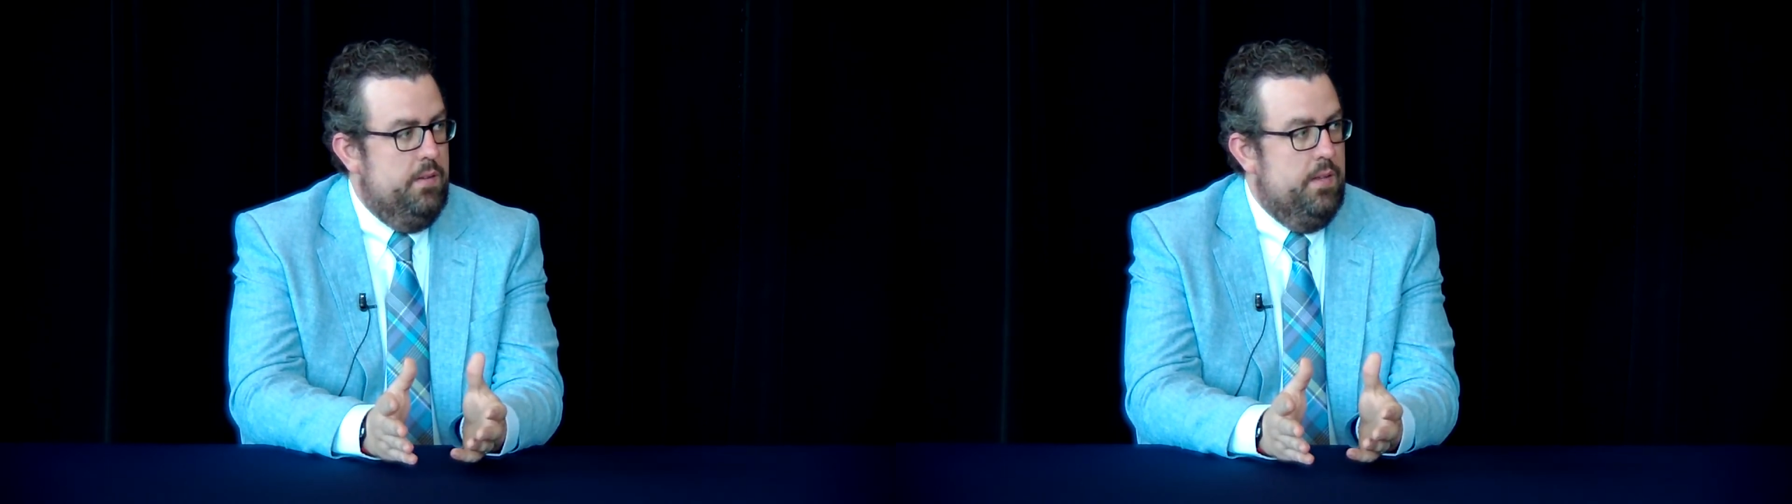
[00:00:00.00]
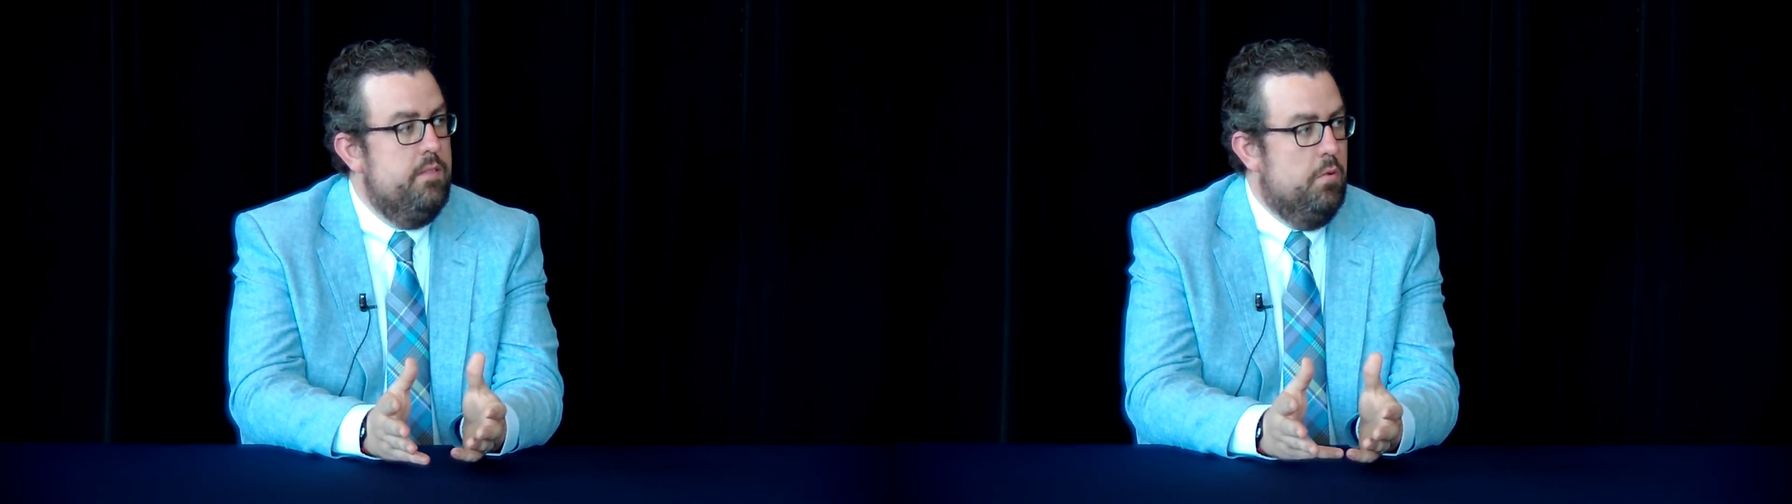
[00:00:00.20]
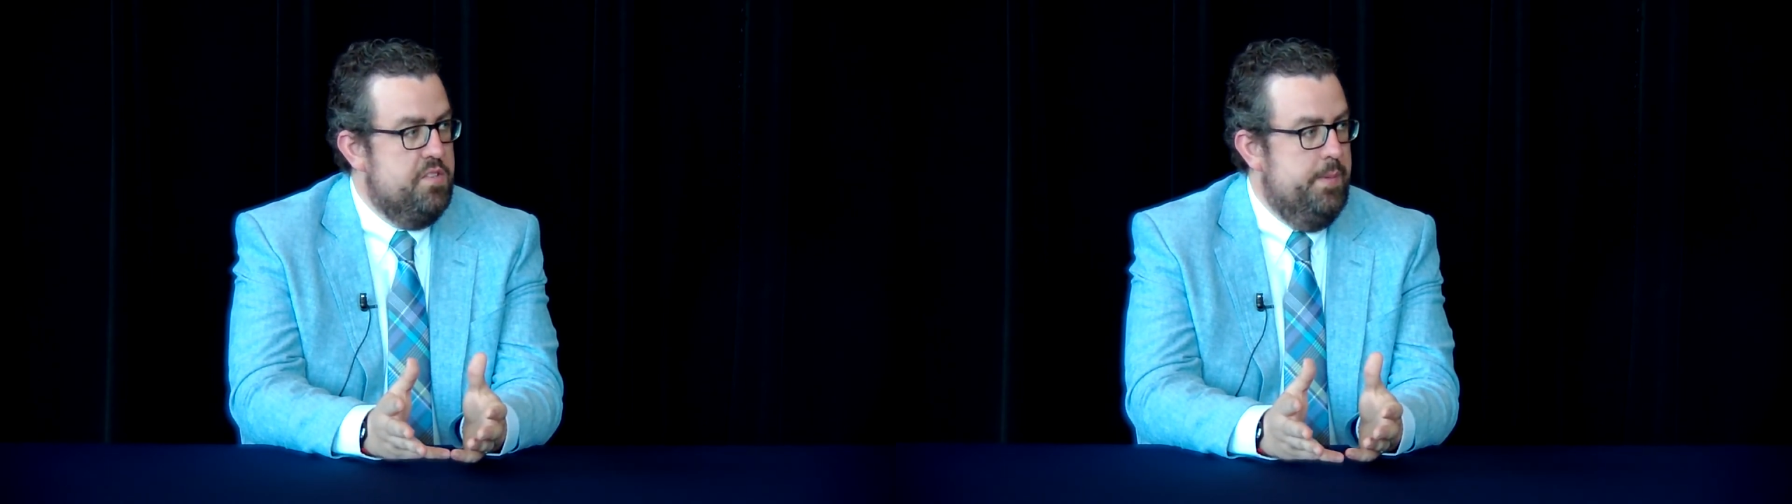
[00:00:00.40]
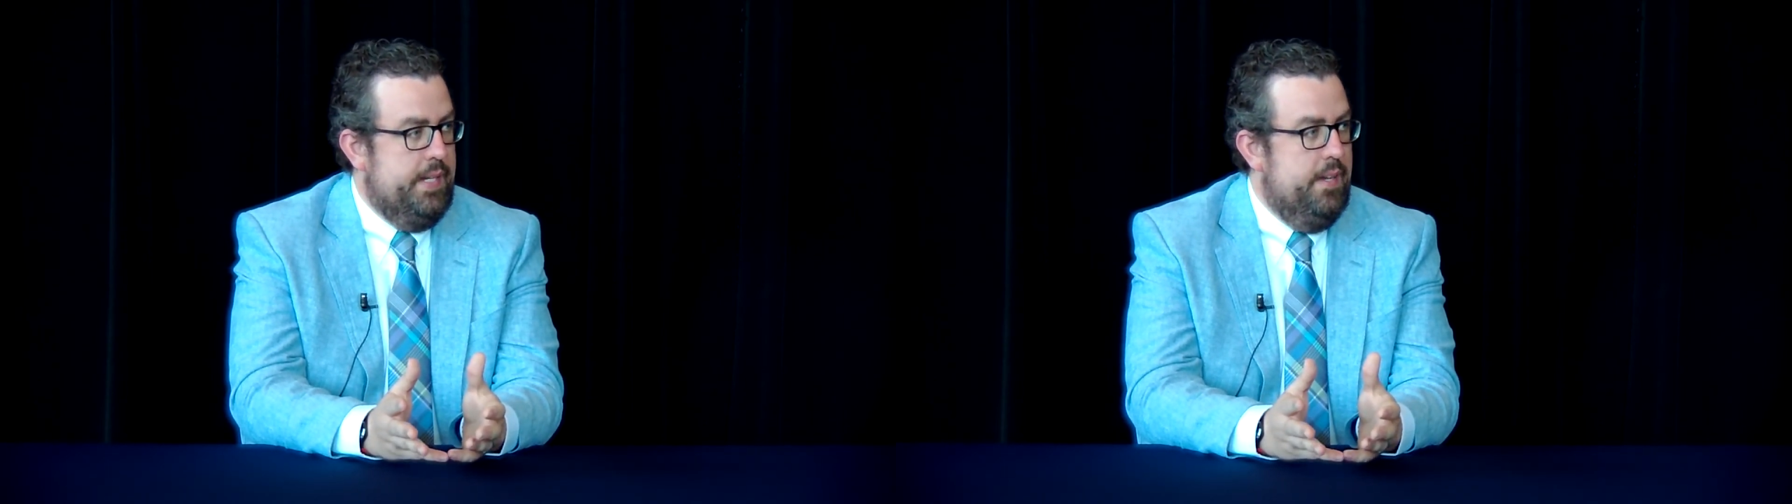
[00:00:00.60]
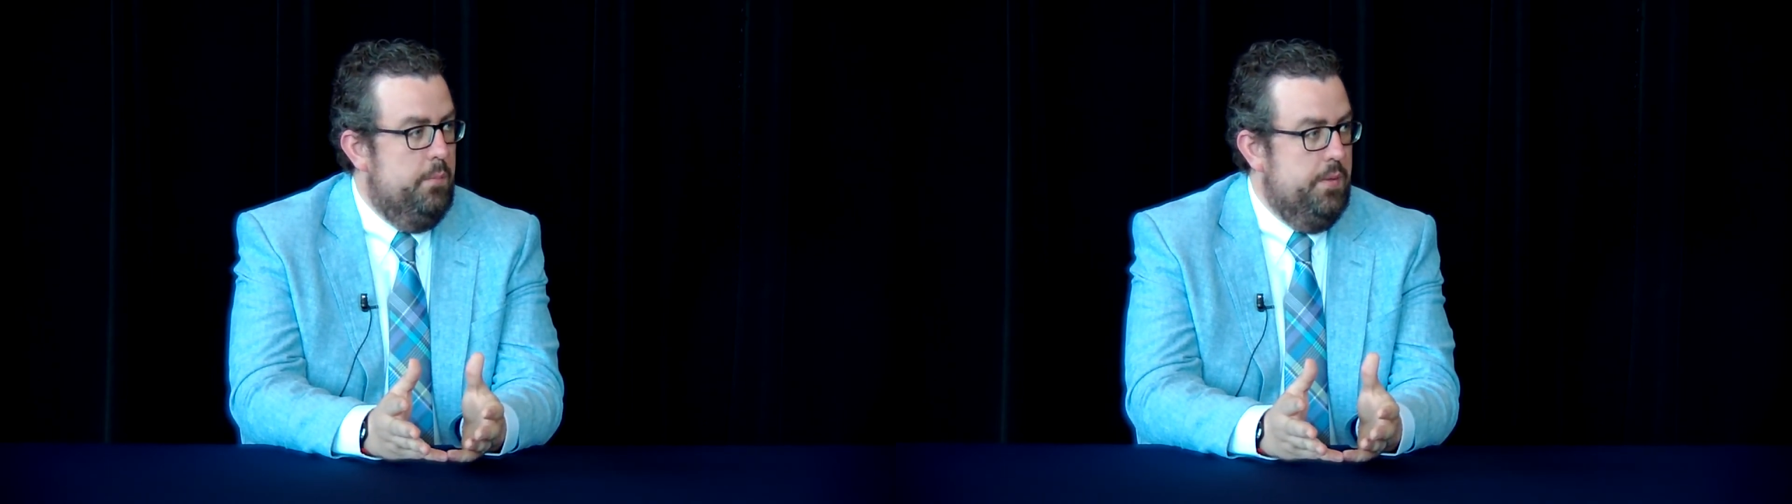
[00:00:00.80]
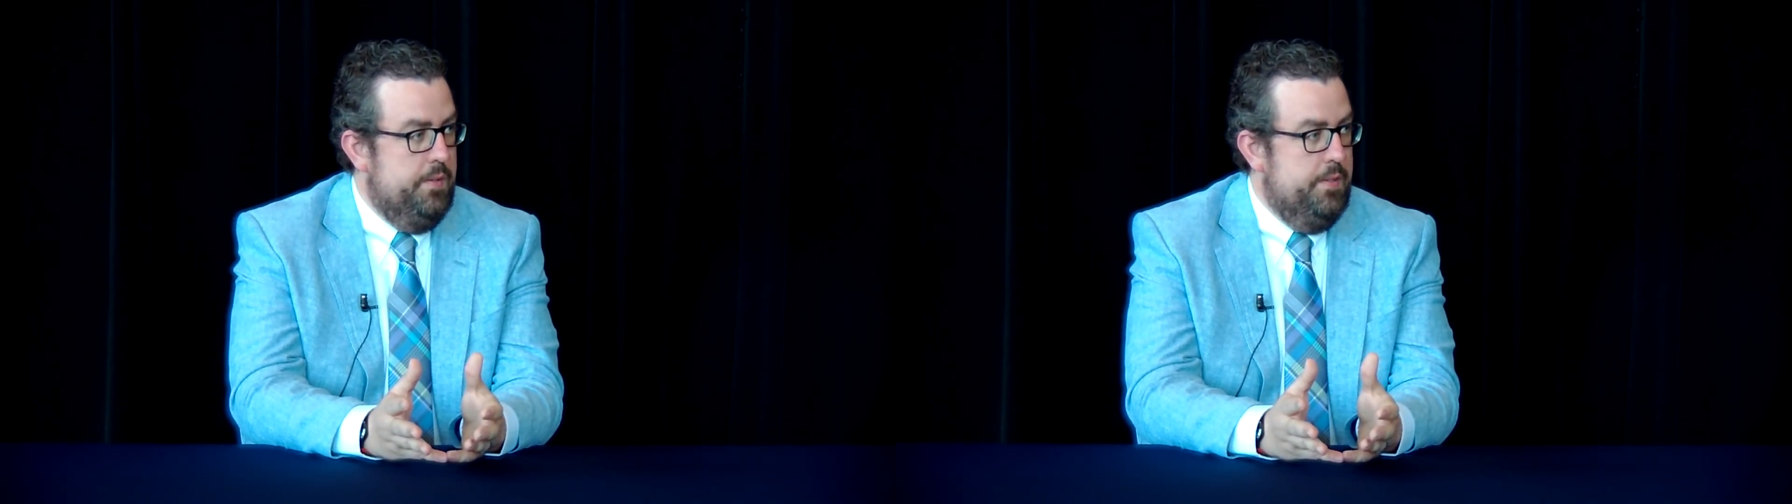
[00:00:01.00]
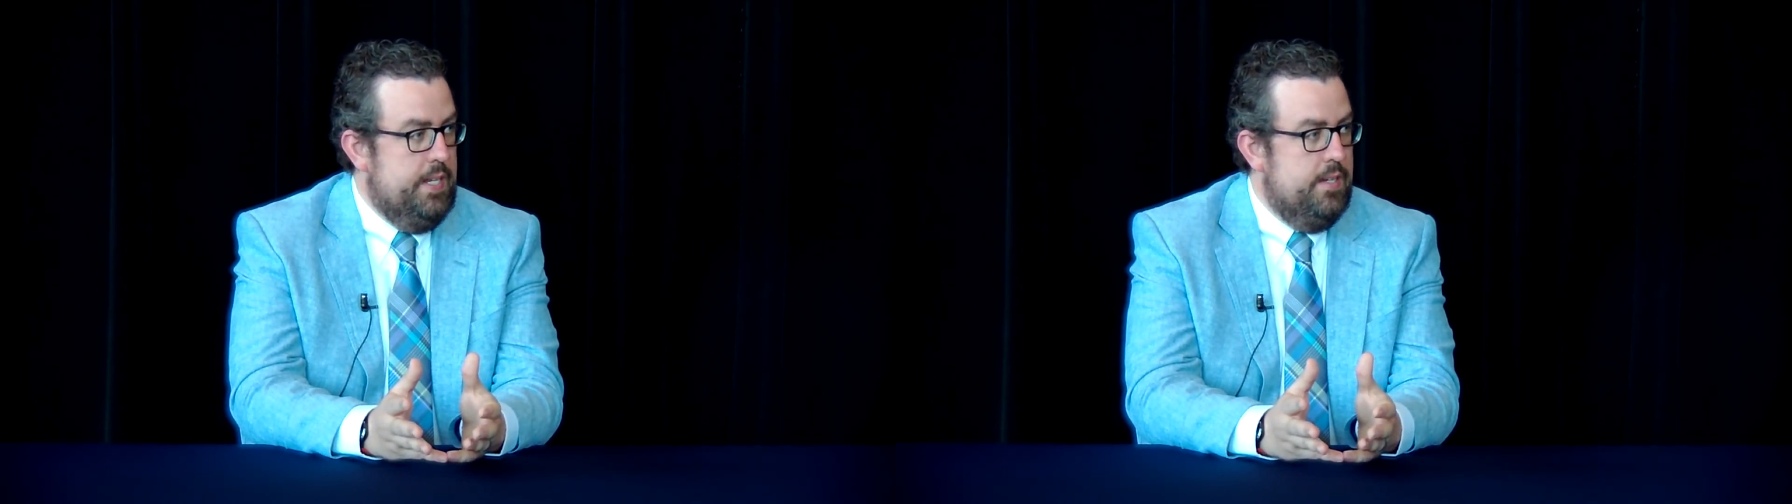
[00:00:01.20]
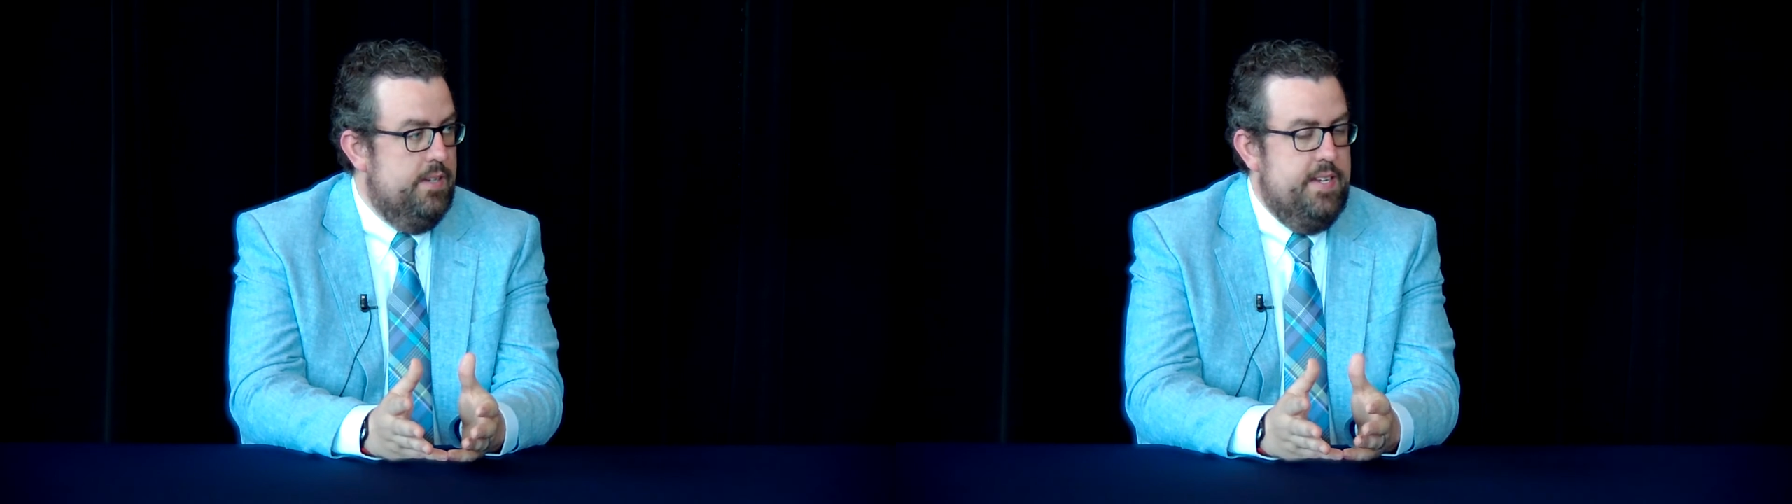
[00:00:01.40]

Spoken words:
law enforcement accountability.